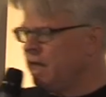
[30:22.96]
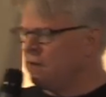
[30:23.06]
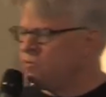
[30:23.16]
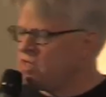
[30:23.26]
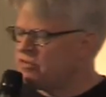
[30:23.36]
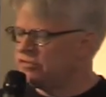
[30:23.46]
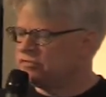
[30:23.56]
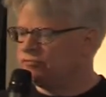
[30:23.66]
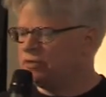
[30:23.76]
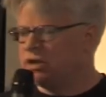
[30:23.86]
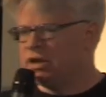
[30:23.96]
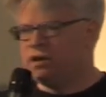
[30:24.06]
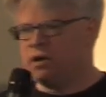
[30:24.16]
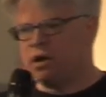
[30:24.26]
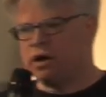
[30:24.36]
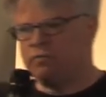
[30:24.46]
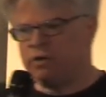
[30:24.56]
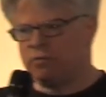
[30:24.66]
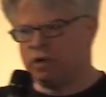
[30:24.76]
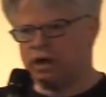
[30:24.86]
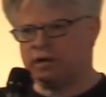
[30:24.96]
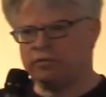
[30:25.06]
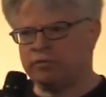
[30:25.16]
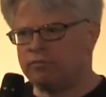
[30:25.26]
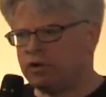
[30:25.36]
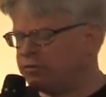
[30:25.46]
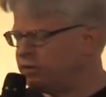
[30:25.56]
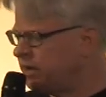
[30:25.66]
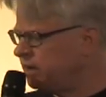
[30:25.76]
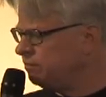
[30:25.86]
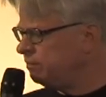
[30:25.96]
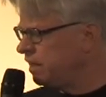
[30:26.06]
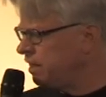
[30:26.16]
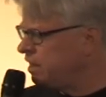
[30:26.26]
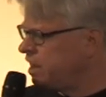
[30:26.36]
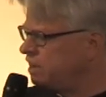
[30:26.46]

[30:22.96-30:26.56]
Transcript: And while this is really hard when working with appropriated media,